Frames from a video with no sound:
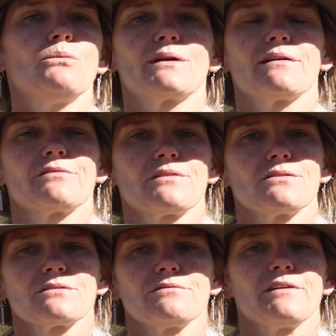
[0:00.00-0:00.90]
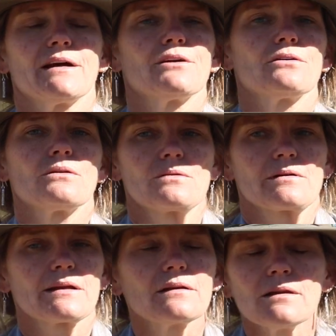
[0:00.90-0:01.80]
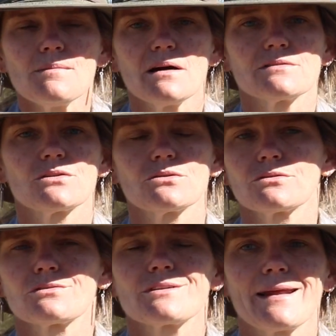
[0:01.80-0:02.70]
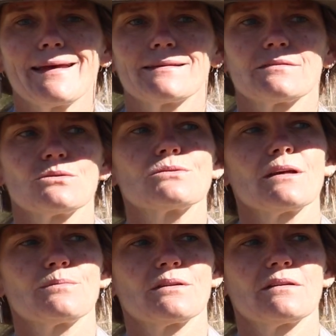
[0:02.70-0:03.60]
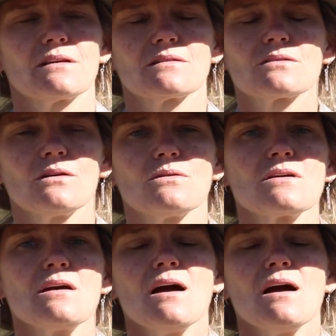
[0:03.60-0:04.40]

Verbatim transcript: whenever there's a fire or gila monsters or snakes, those types of things. So